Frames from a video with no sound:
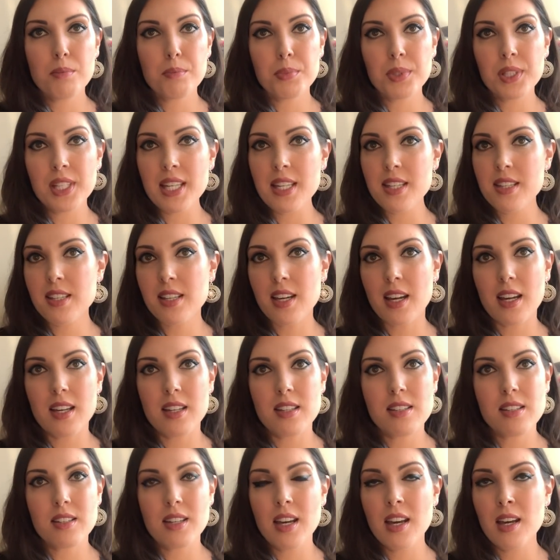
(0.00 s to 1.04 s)
Please,
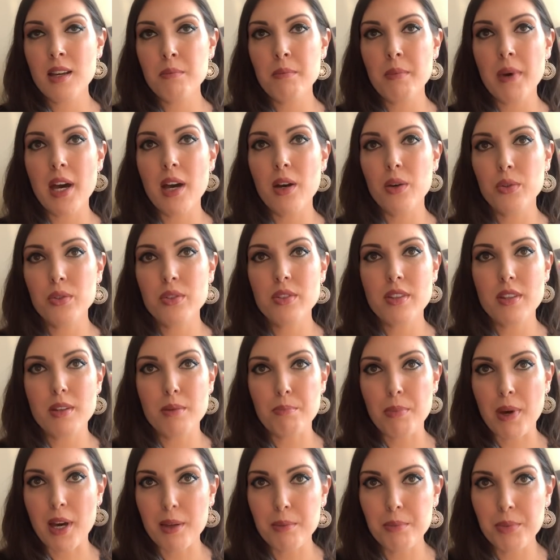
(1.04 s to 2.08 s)
guys, come out to the
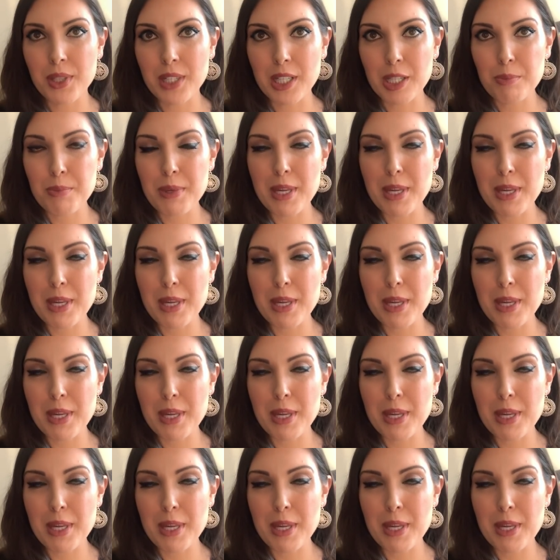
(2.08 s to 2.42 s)
public.